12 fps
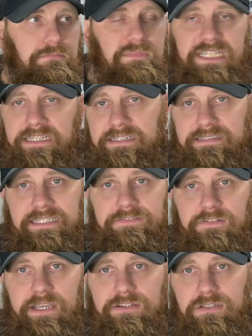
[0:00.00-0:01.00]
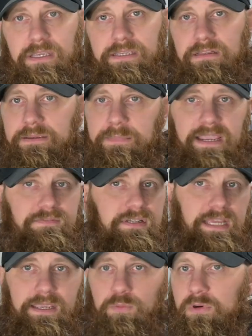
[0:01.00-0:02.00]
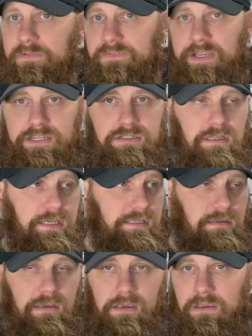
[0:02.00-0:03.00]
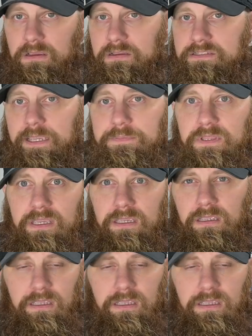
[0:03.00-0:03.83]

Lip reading: EDC flashlight, like my everyday work flashlight type thing.